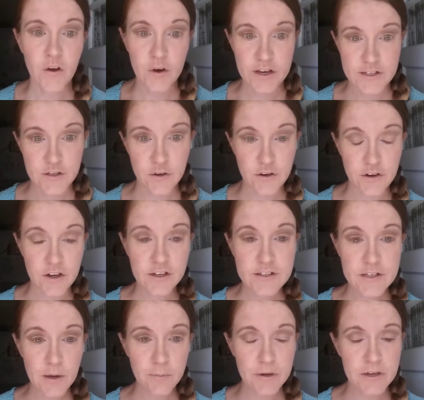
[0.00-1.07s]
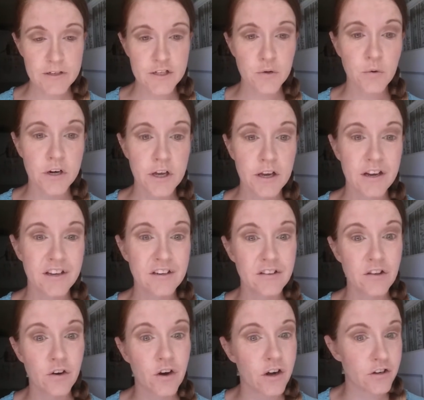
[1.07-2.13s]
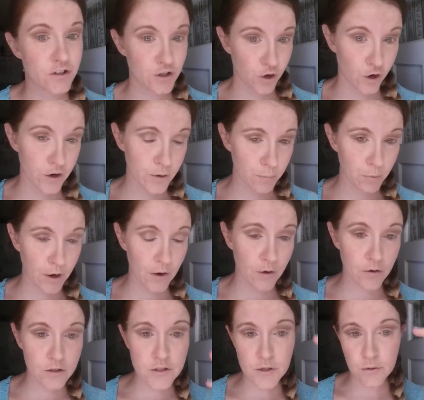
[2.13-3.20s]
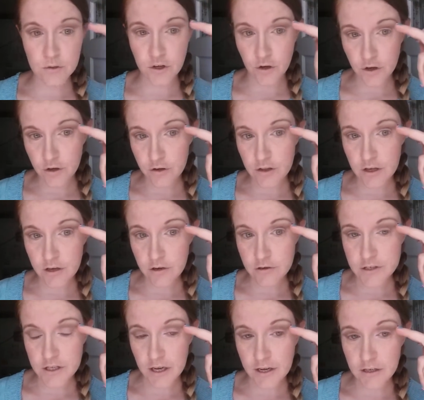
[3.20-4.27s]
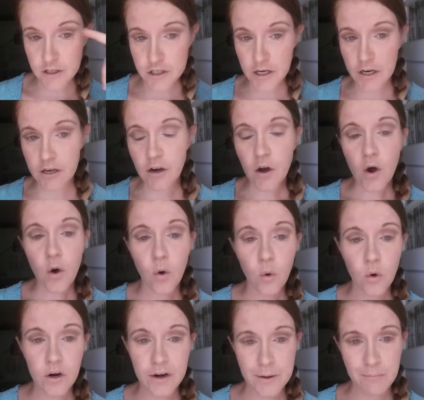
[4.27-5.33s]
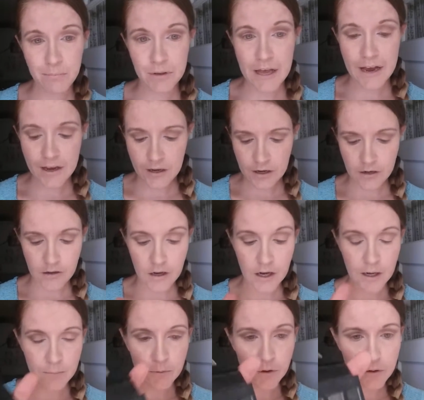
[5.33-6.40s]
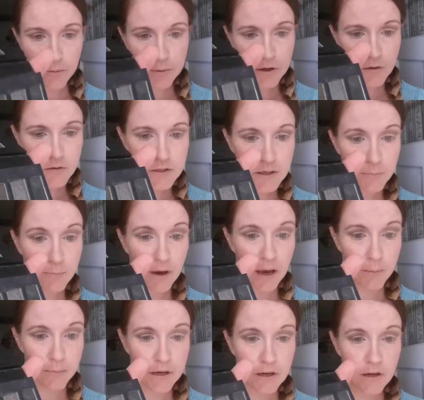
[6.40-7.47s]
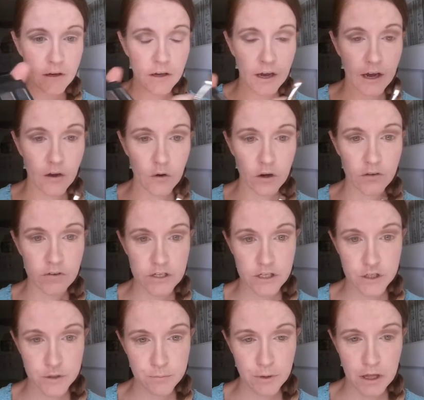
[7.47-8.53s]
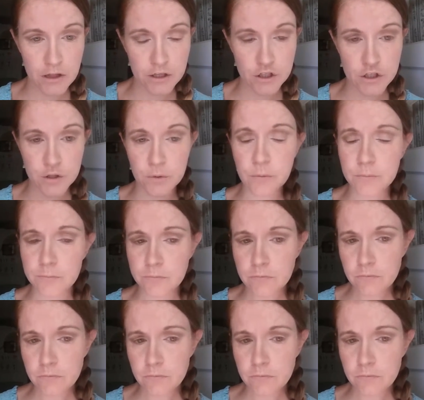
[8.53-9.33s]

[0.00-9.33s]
Okay, so your next step is you want to get either a dark brown, so darker than your second shade, or a black. I'm going to be using Peppy out of Addiction Palette 2.